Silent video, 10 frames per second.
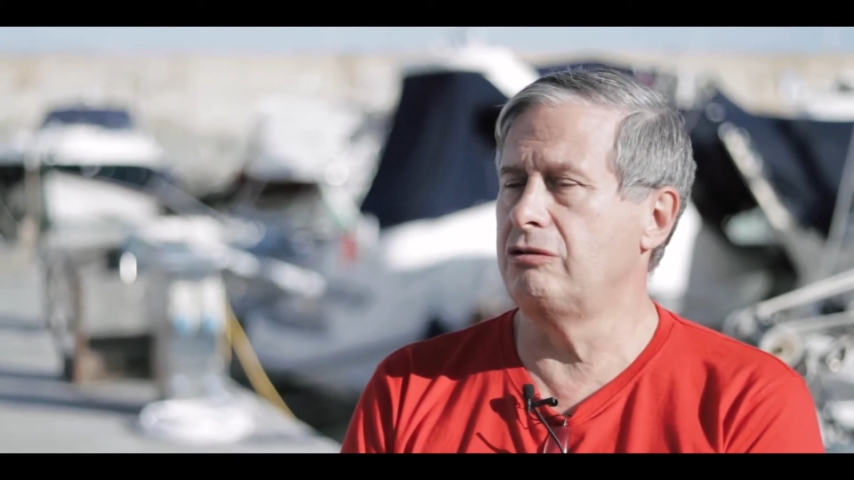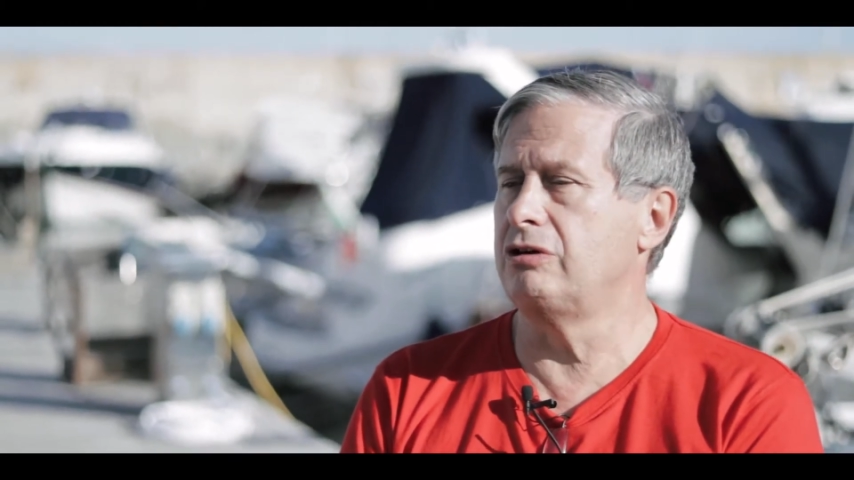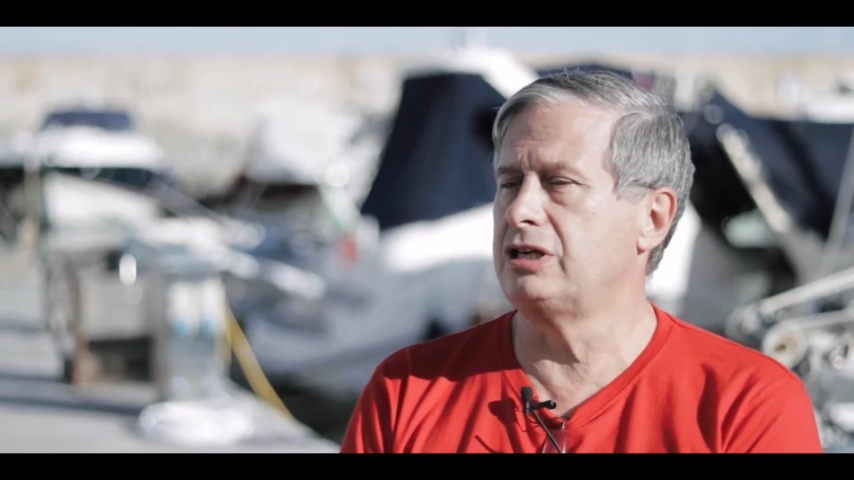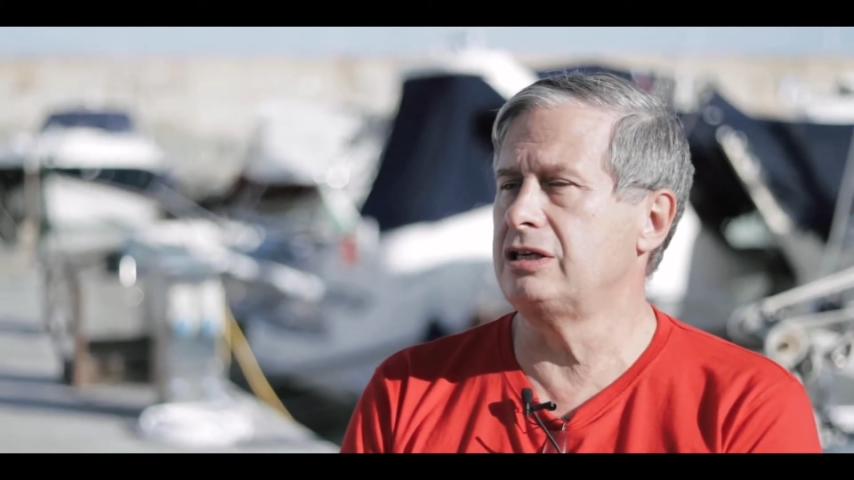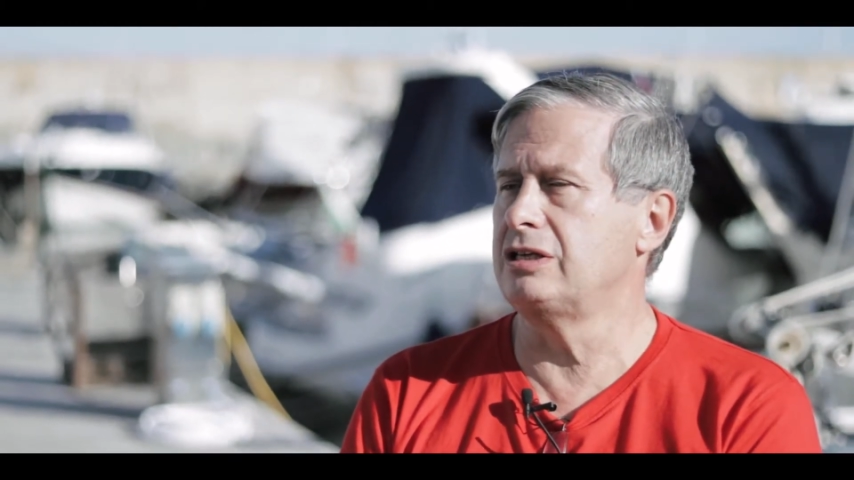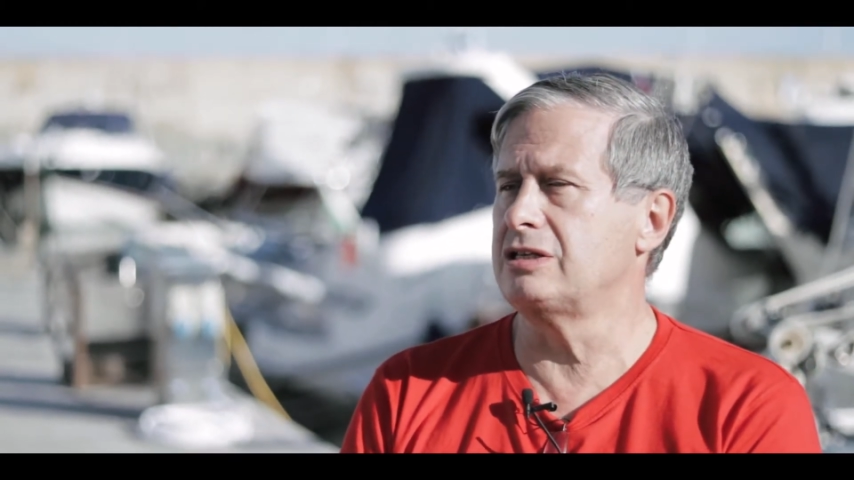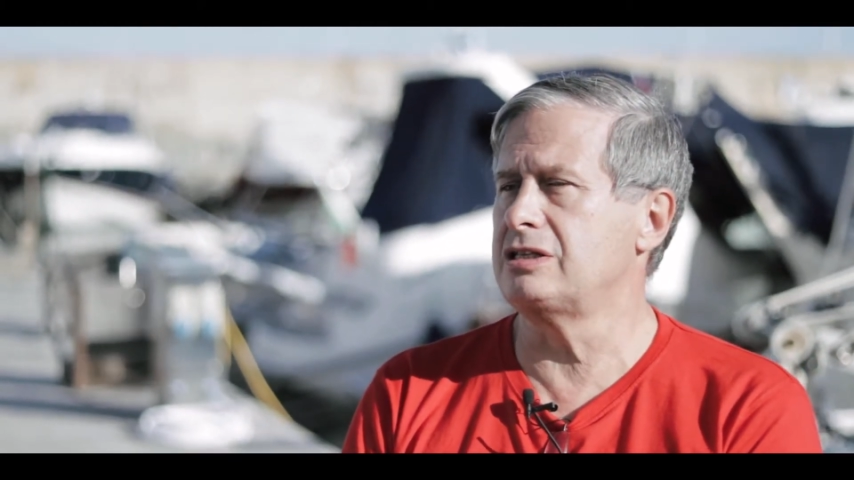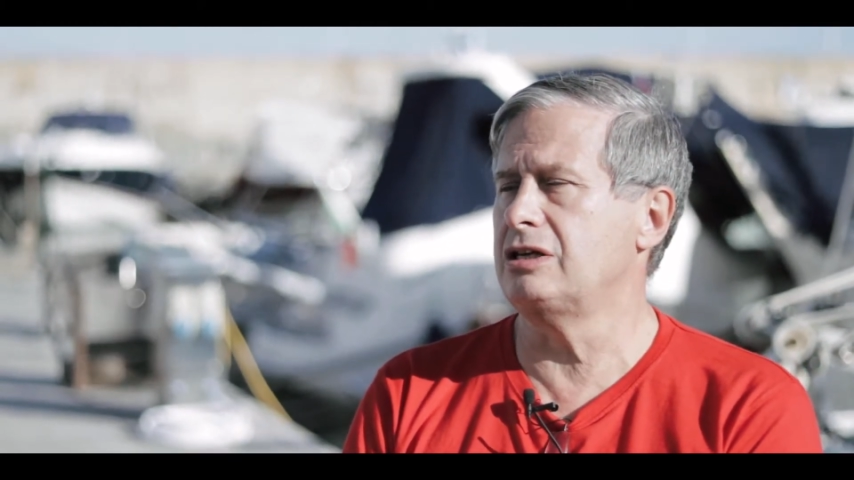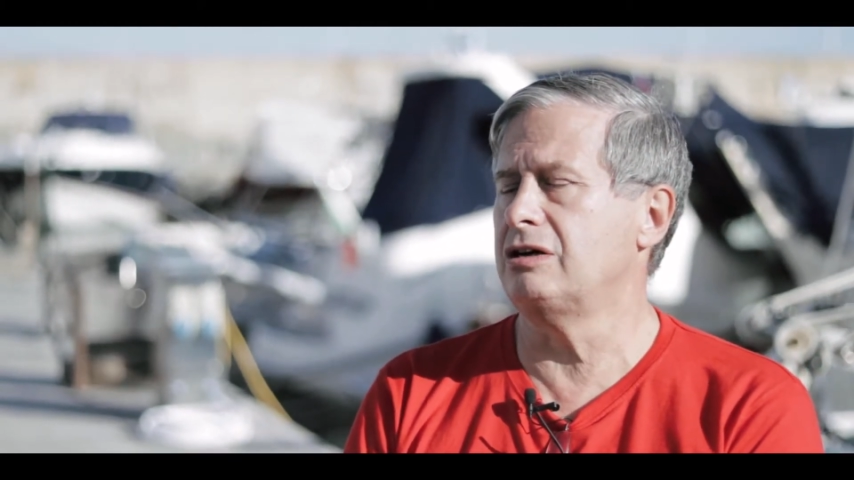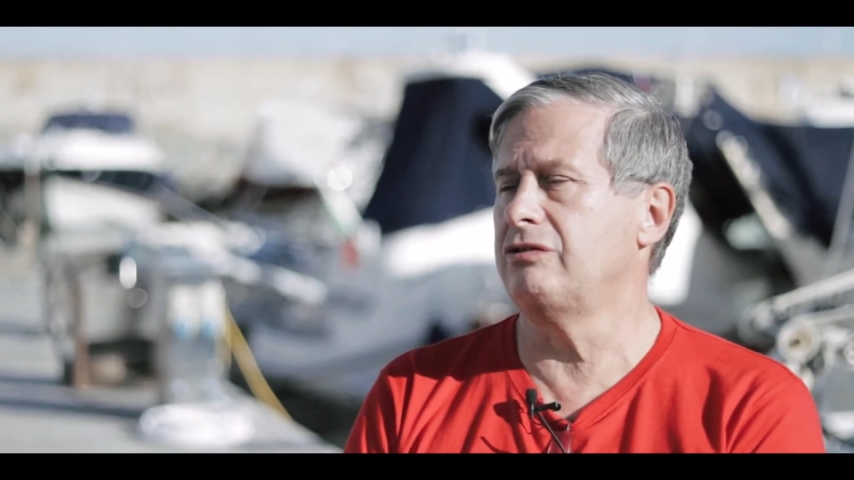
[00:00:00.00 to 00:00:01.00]
the
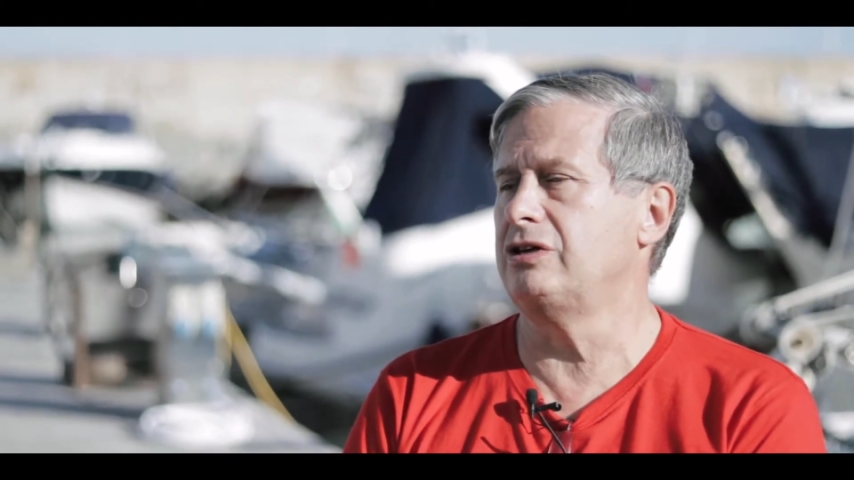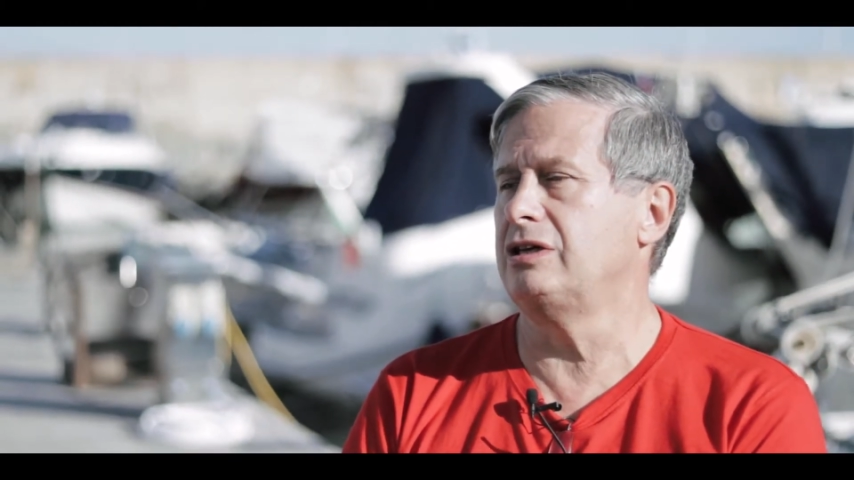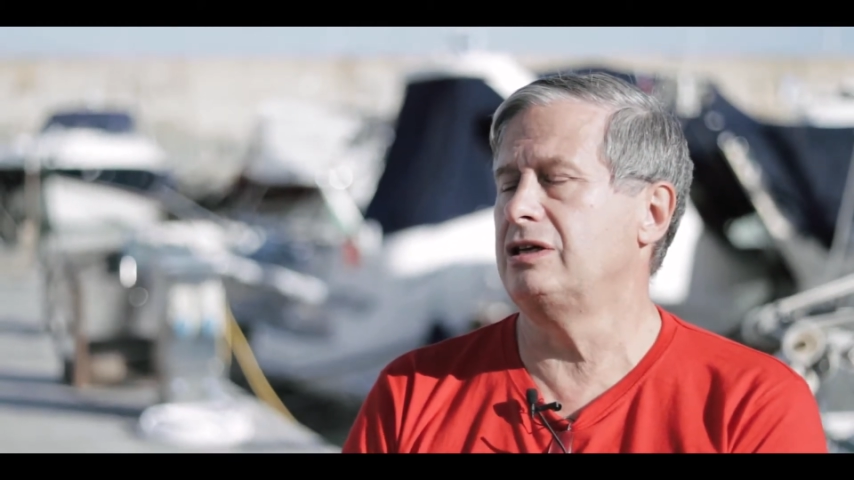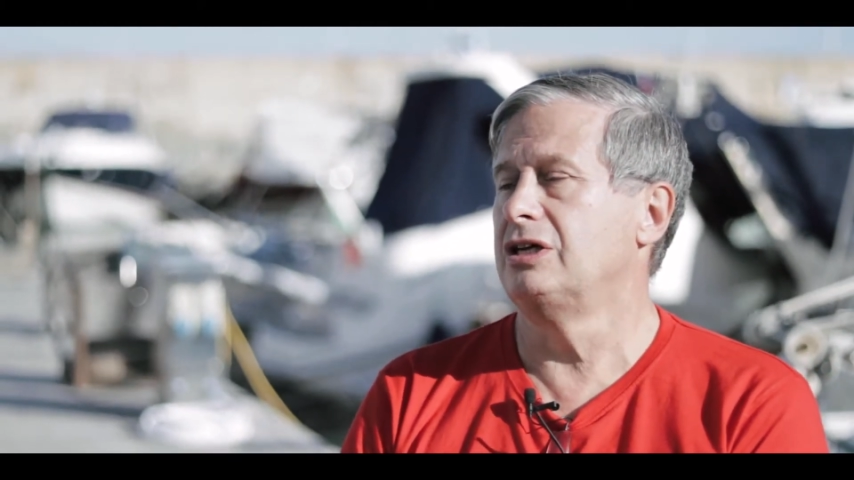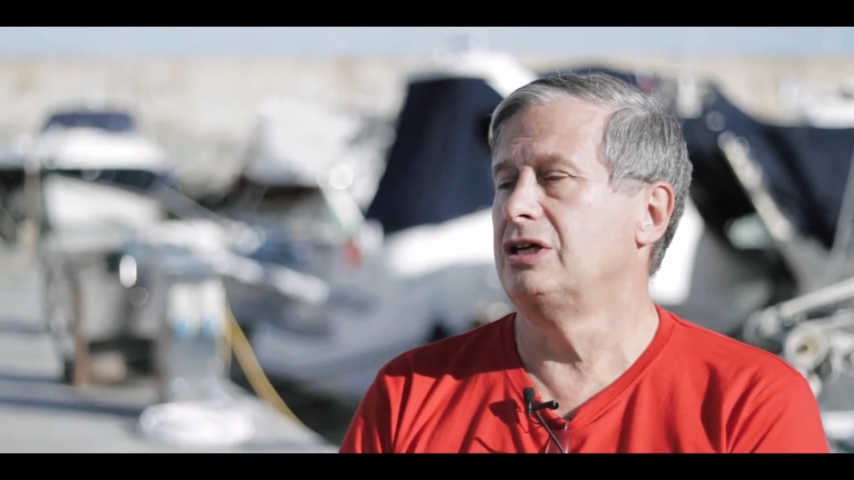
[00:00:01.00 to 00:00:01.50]
redundancy of it,